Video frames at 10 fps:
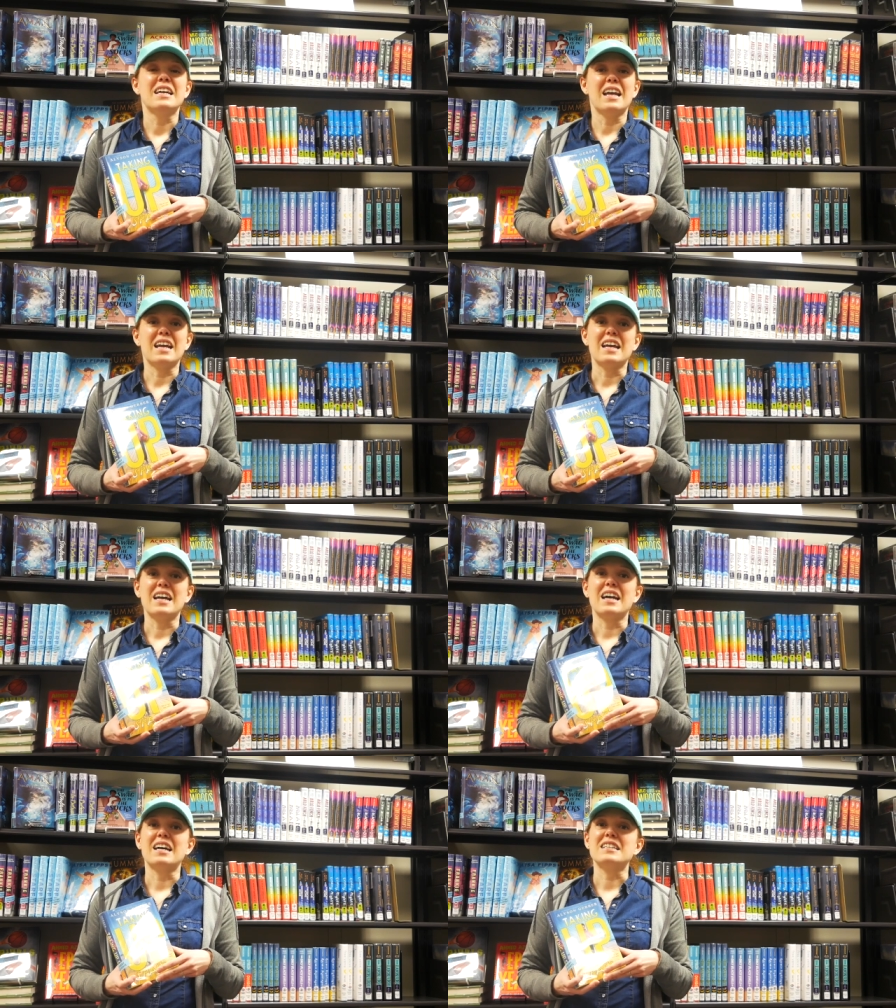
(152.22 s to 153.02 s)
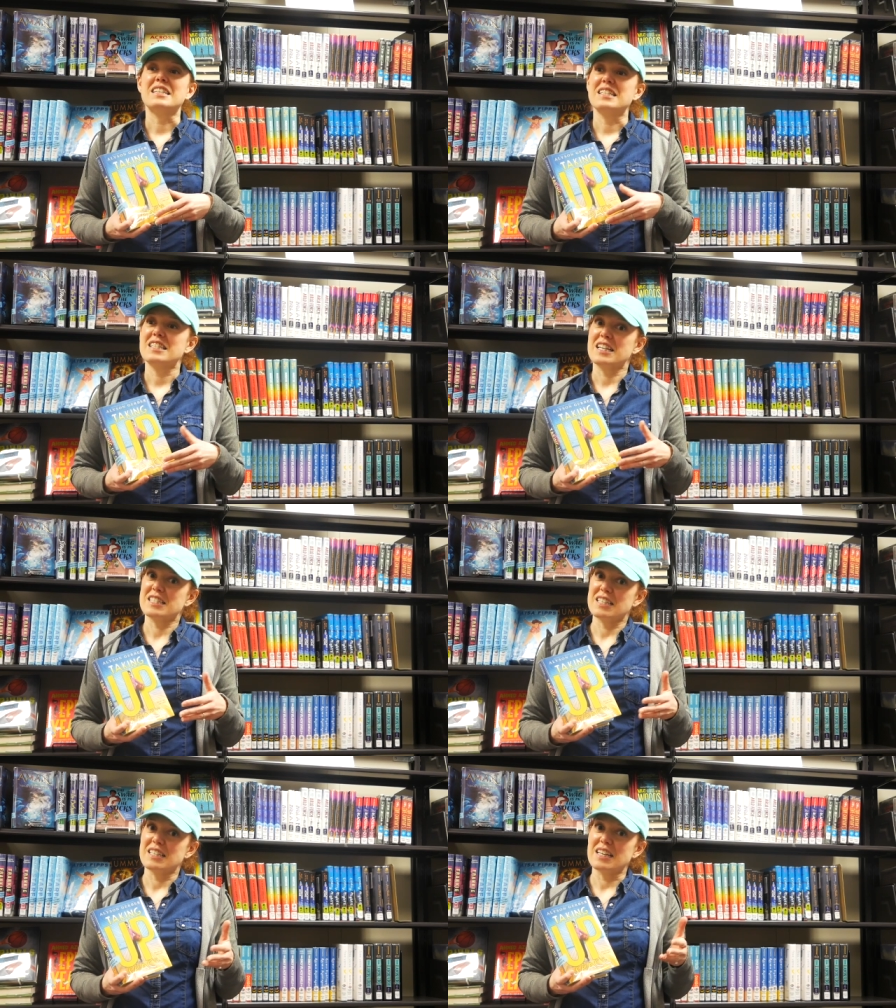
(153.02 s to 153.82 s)
and he takes
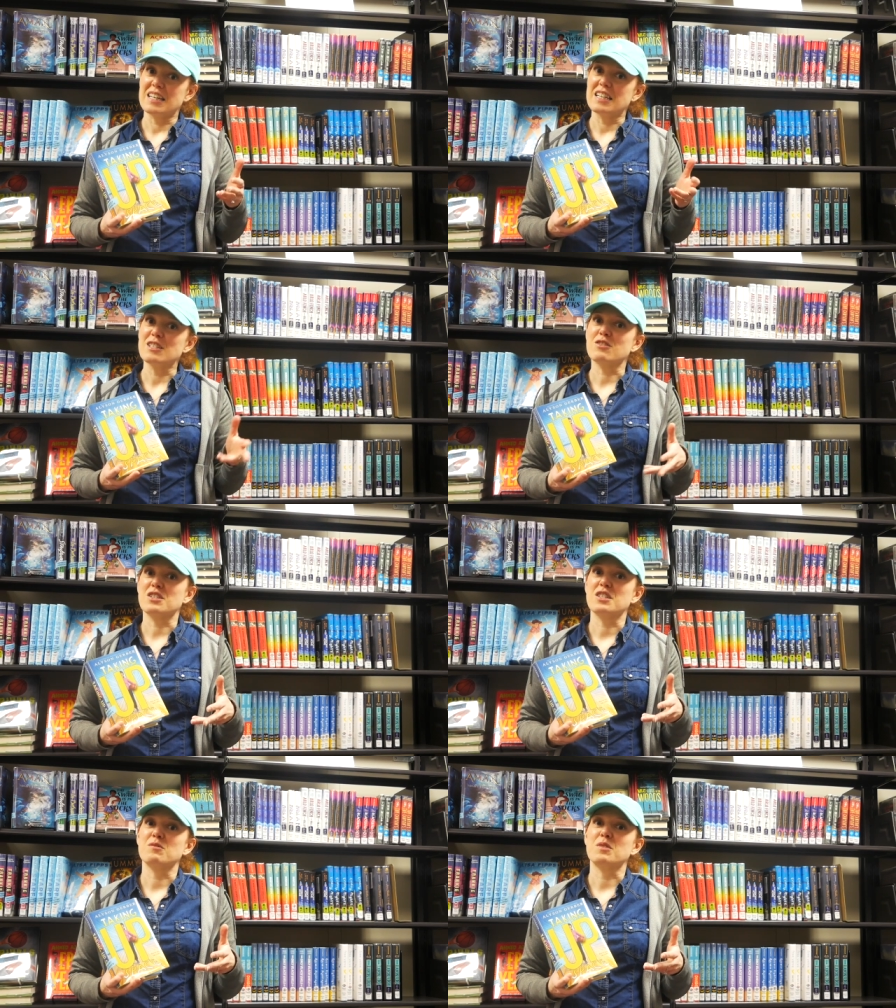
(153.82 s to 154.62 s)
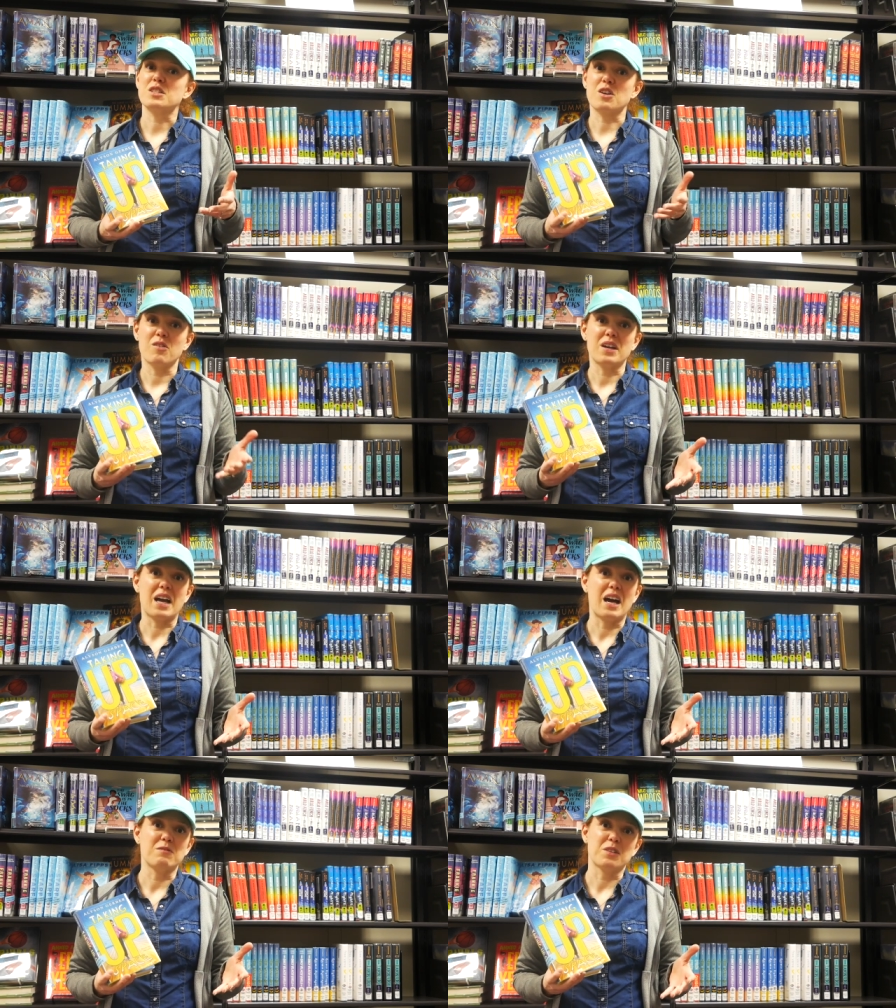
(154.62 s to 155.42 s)
an, an interest in what's going
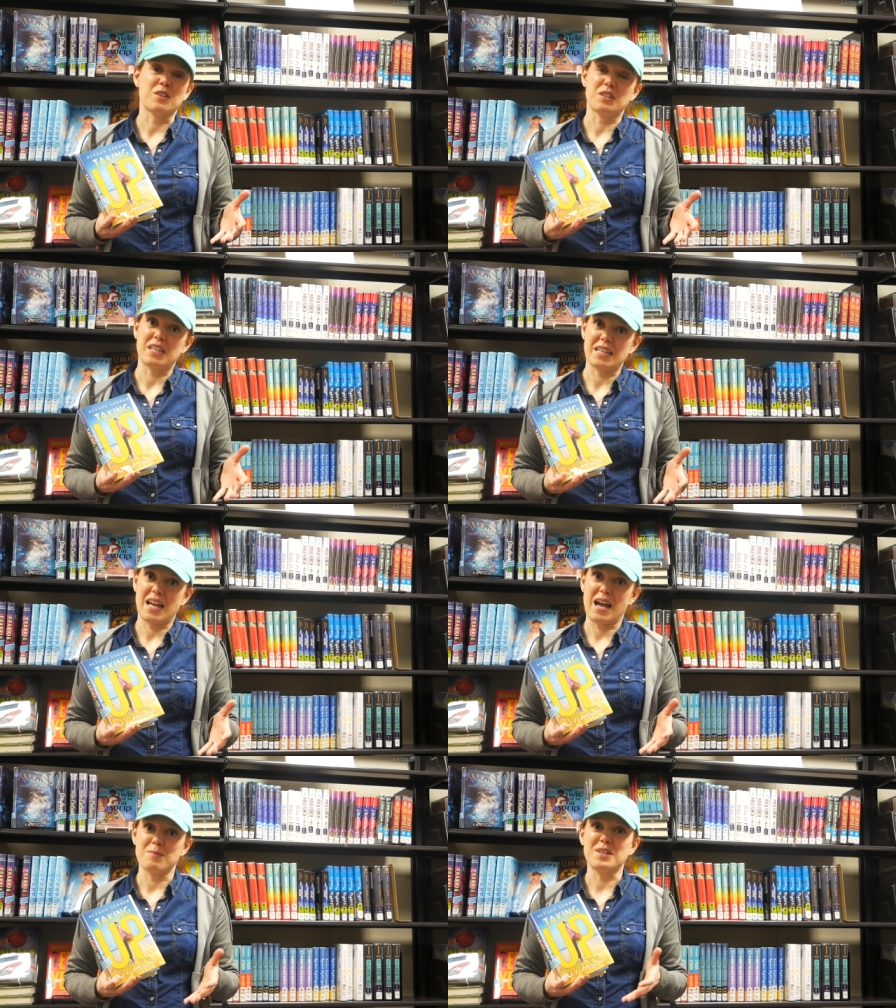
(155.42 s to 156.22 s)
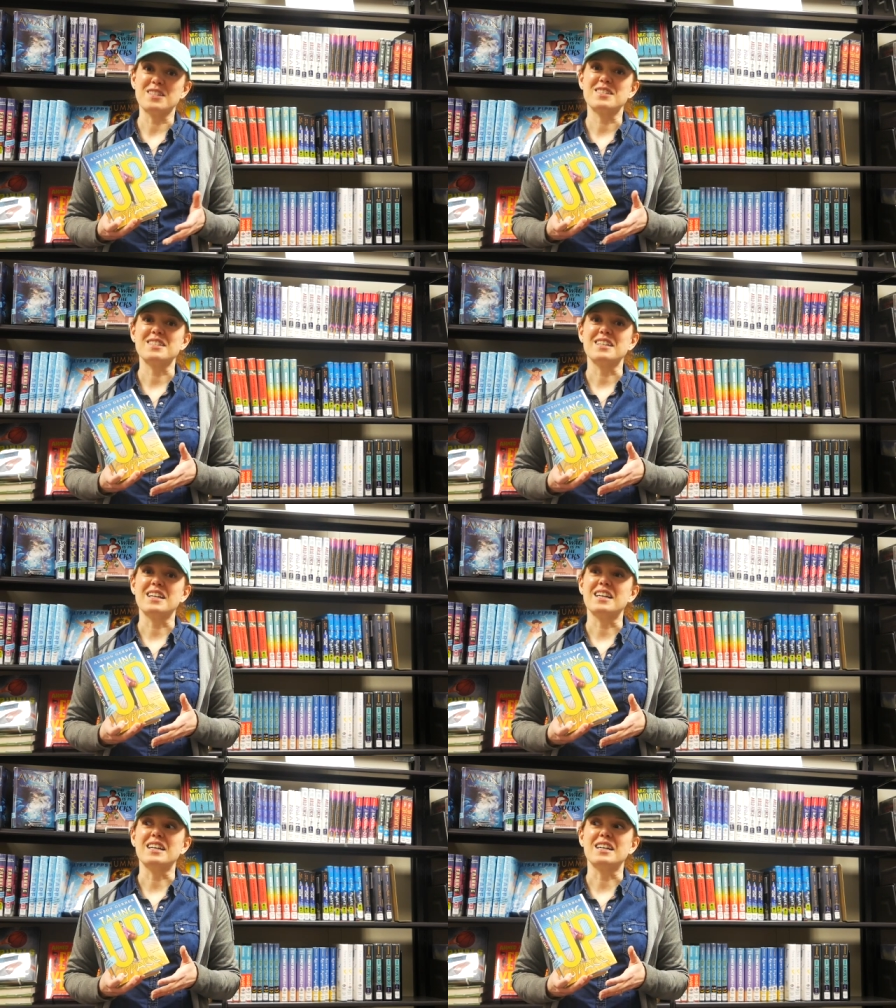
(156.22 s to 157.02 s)
on with her eating habits
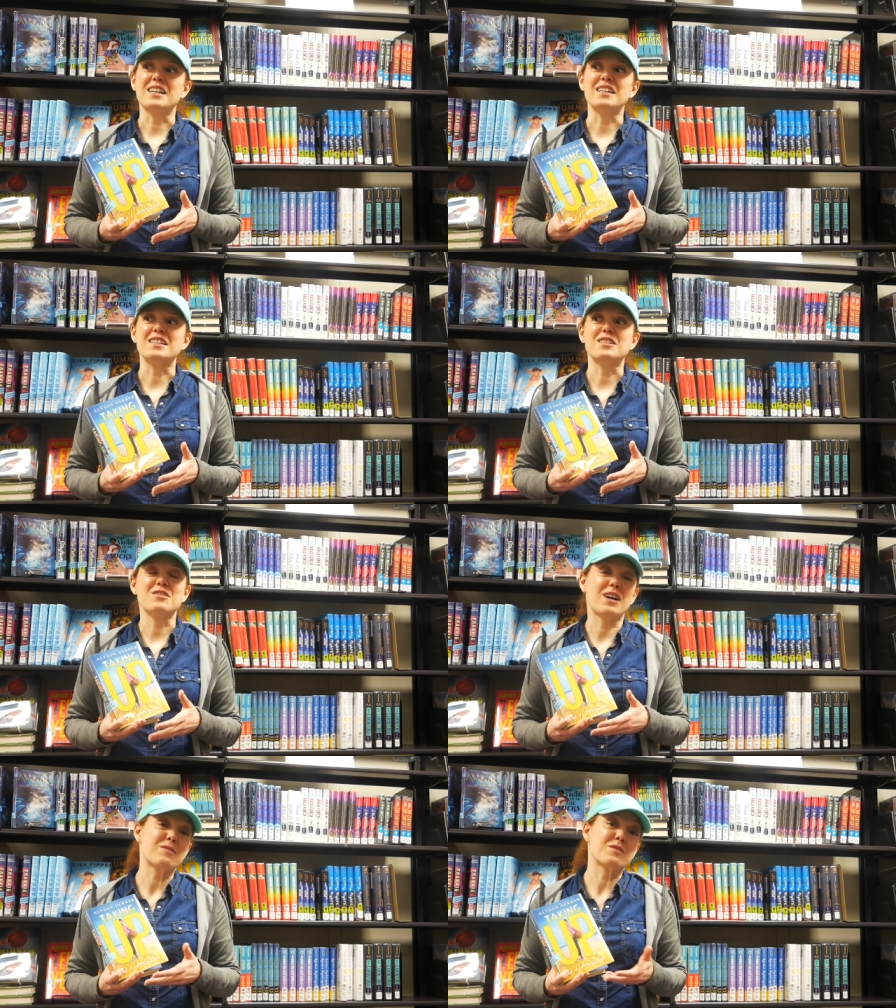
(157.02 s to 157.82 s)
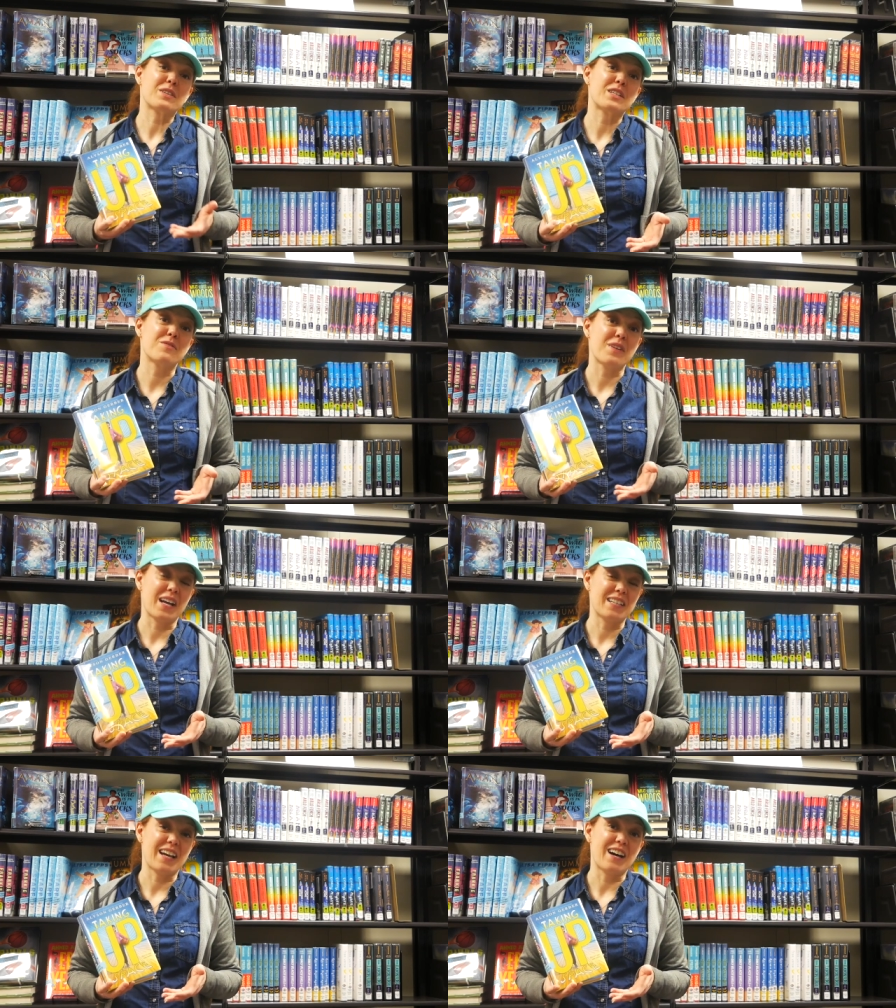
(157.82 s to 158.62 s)
and you'll have to read to
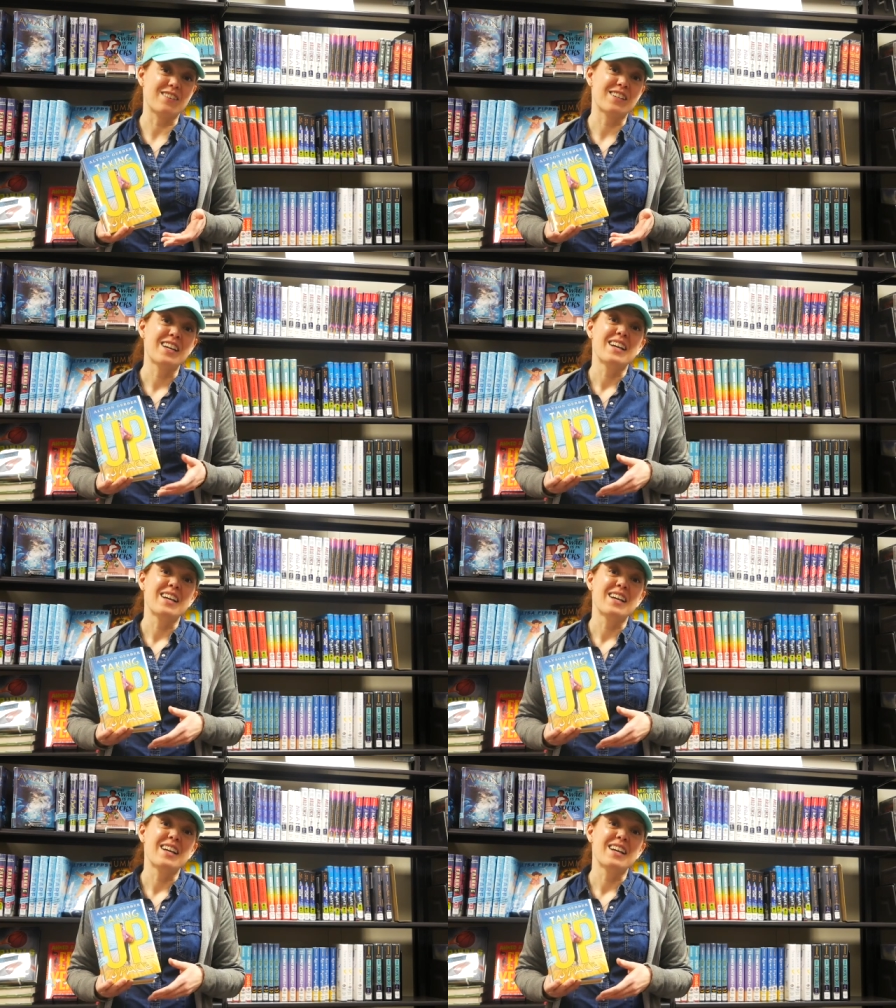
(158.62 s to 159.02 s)
find out